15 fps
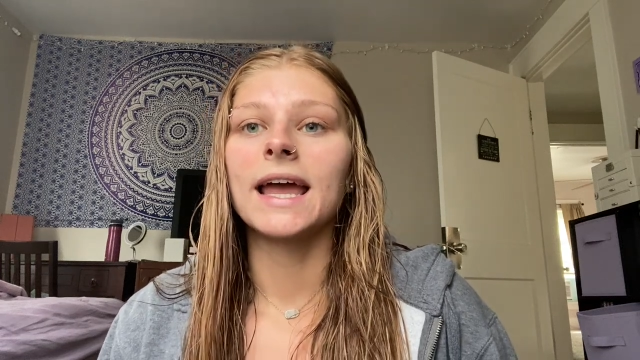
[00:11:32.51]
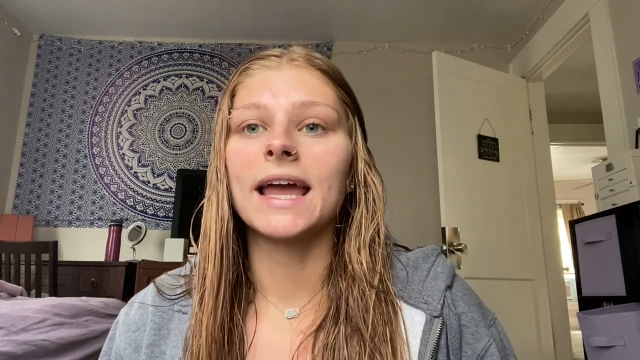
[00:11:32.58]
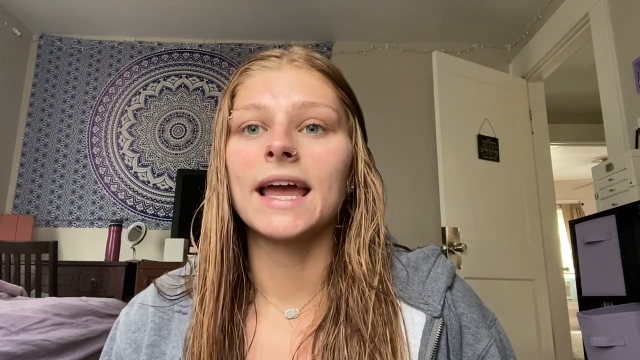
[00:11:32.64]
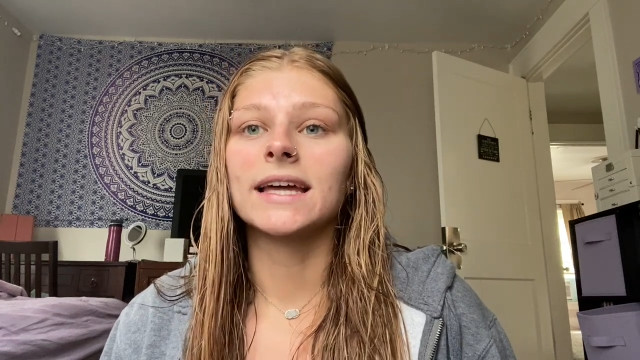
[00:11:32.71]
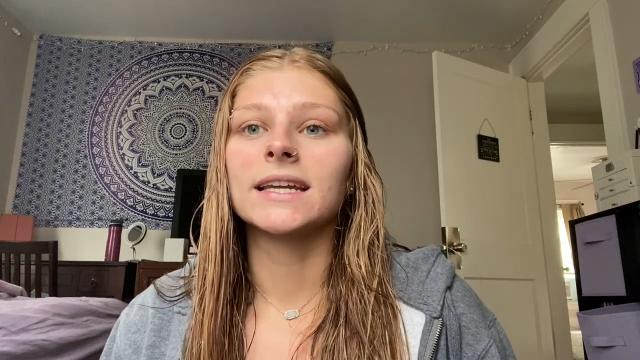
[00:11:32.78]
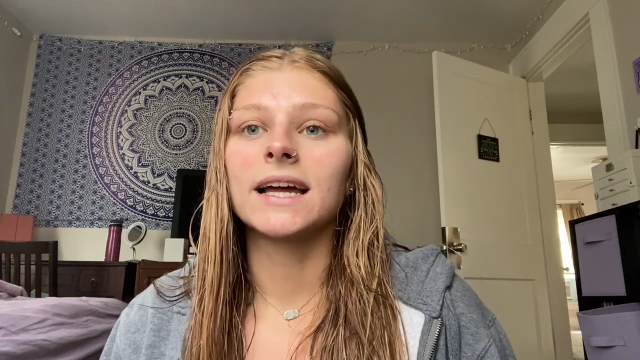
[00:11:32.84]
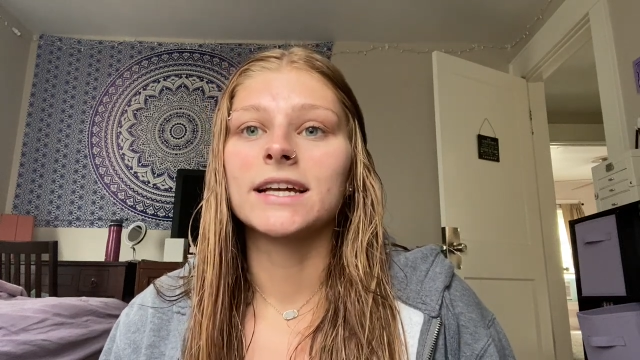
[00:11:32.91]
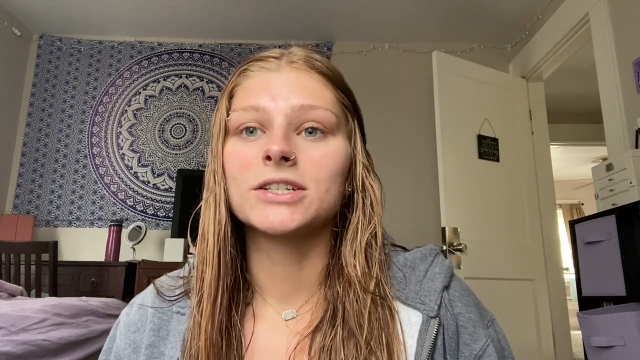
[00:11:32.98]

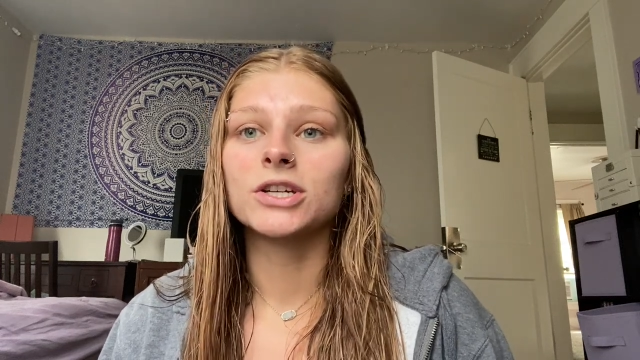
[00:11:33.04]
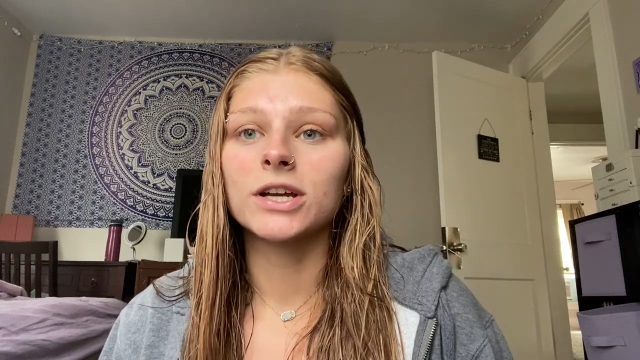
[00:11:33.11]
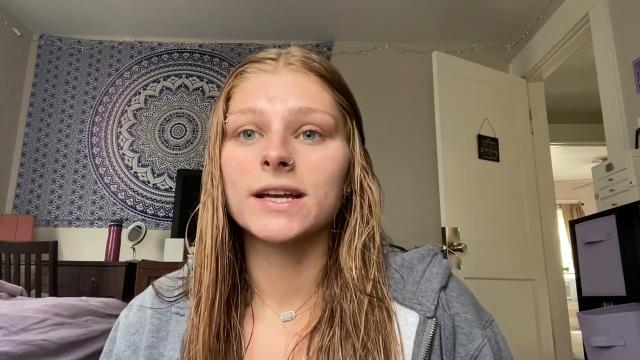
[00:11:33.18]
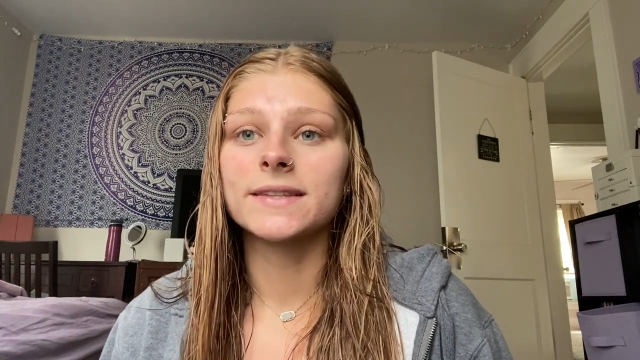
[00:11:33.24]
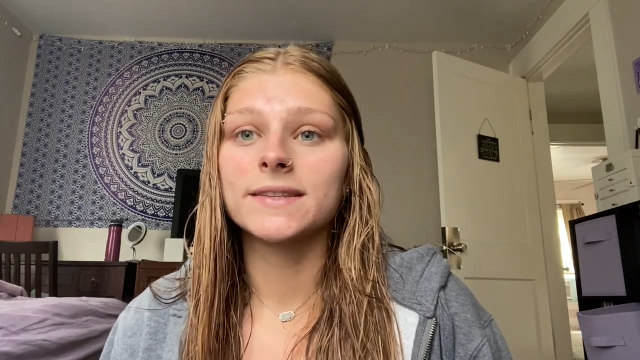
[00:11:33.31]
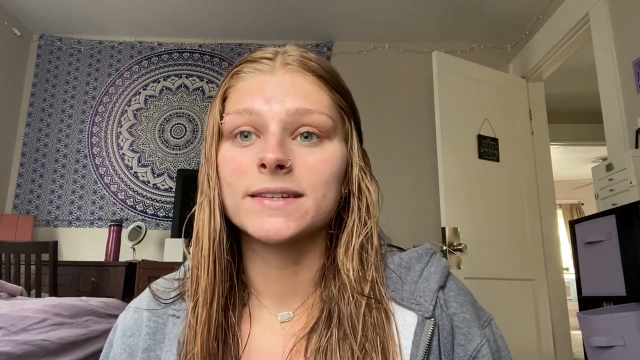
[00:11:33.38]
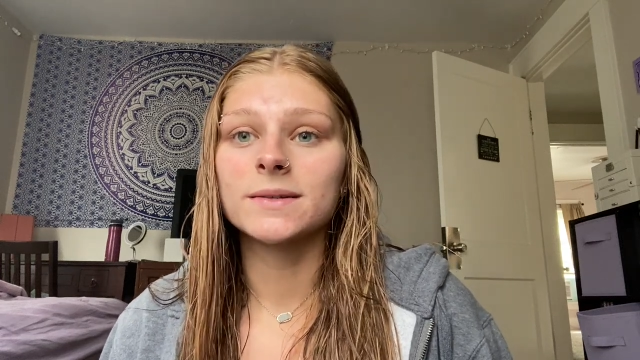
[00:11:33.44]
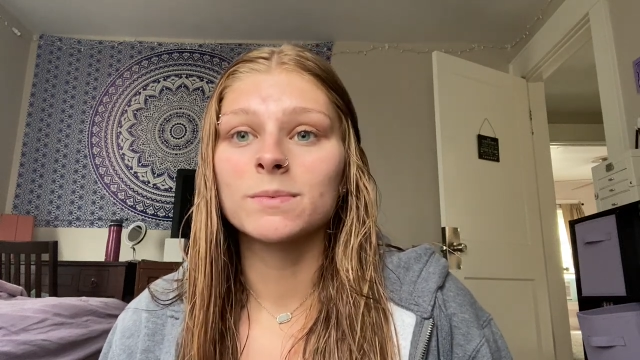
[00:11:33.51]
And I took
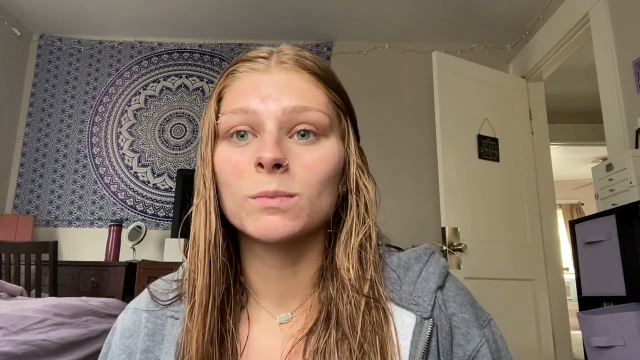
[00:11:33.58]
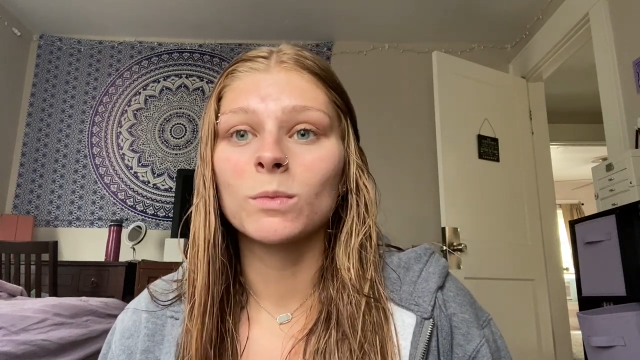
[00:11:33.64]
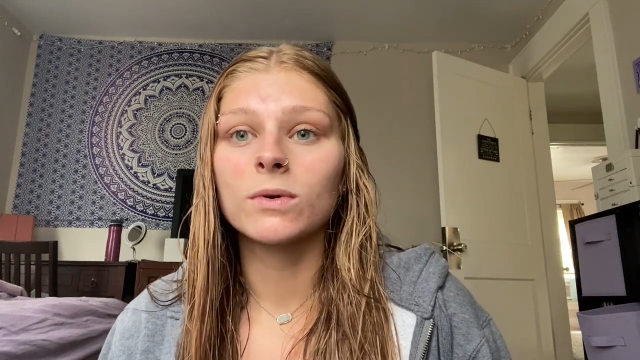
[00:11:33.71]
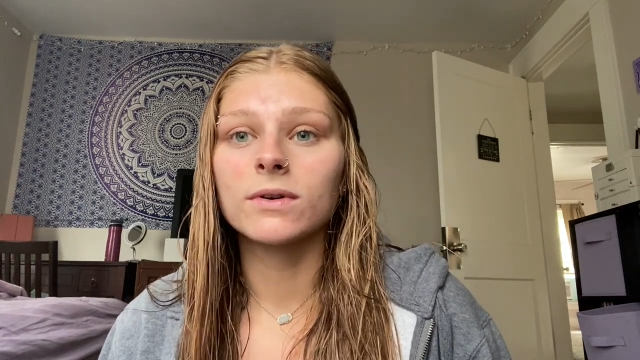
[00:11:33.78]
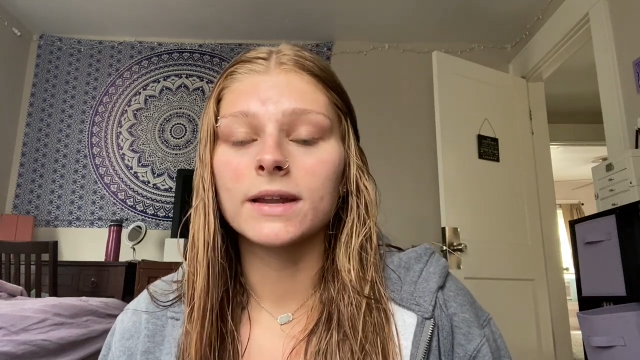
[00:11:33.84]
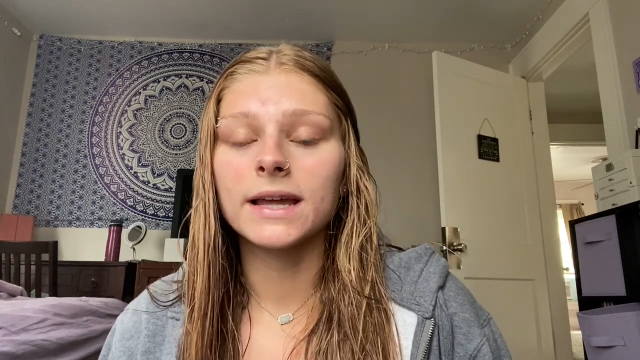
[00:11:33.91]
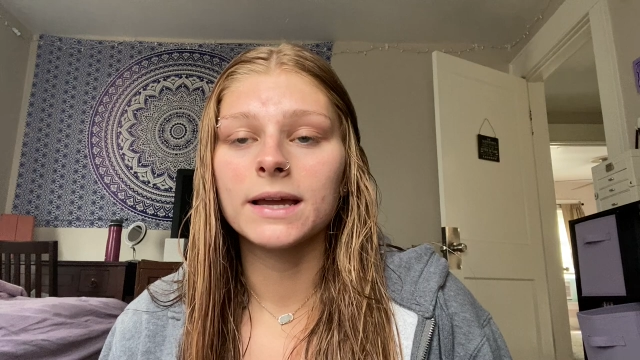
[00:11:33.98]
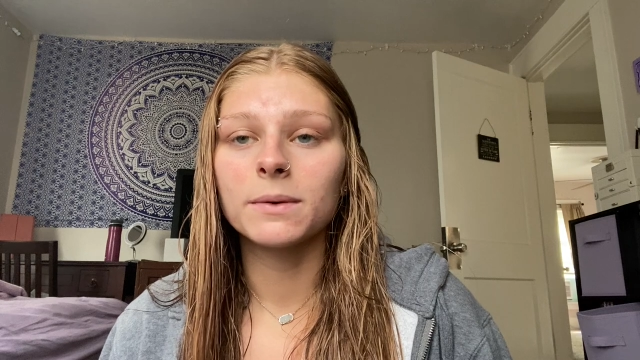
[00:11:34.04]
it this
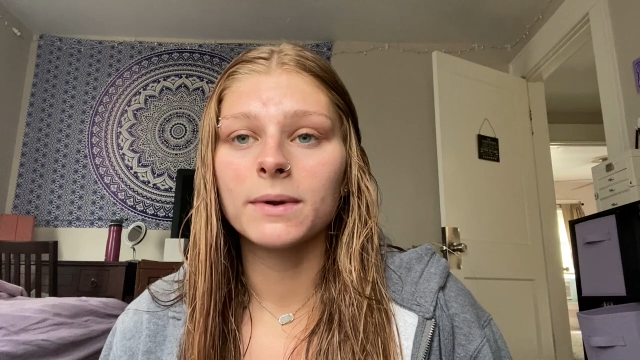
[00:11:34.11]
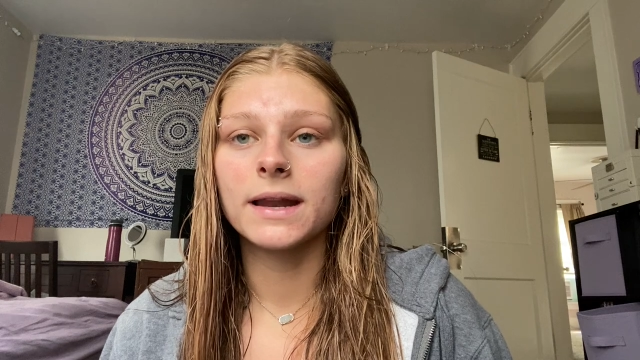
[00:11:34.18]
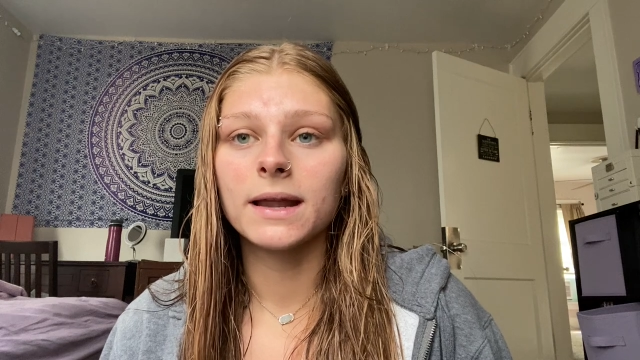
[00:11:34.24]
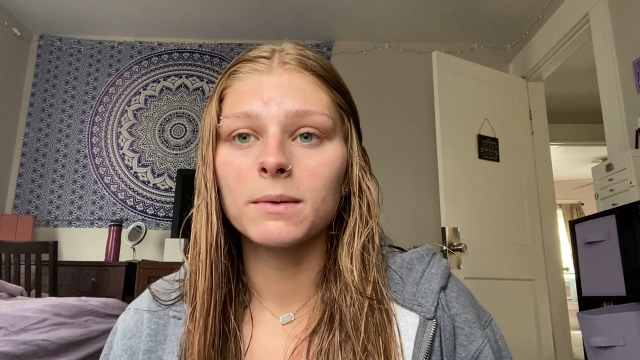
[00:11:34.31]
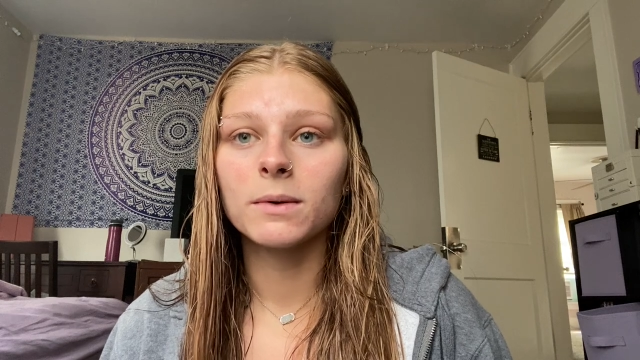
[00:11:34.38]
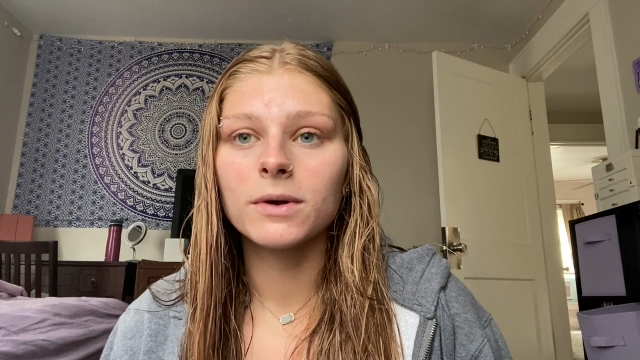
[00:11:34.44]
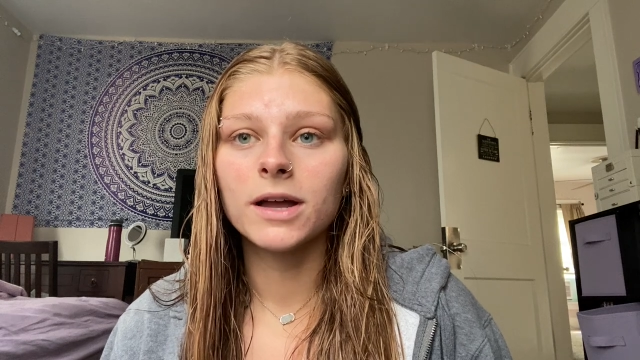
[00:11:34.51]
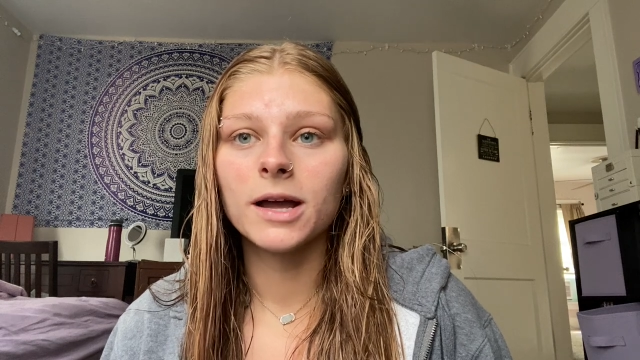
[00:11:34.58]
morning when I
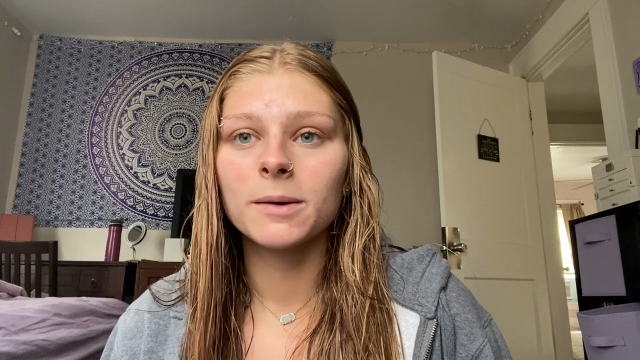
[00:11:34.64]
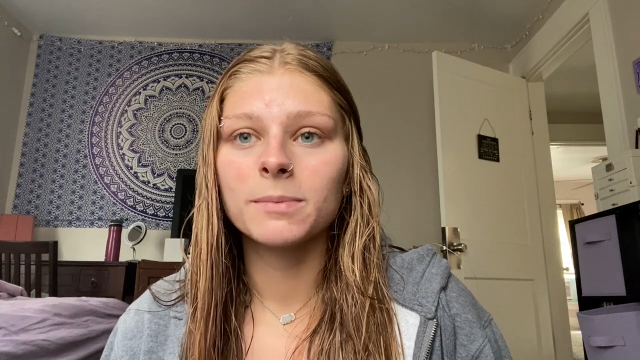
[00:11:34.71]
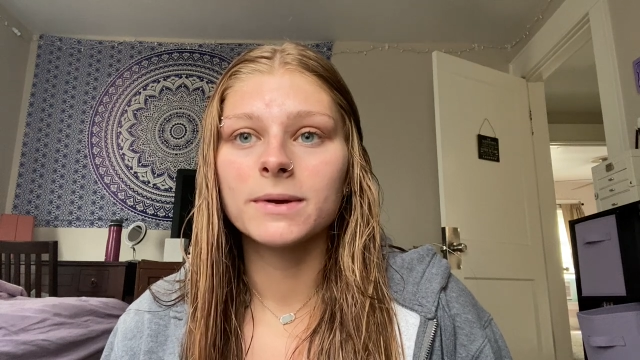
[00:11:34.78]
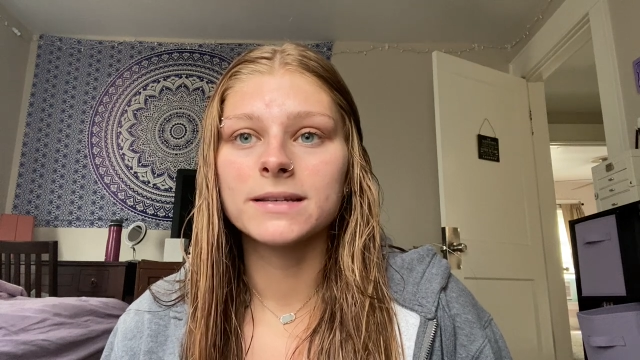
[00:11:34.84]
woke up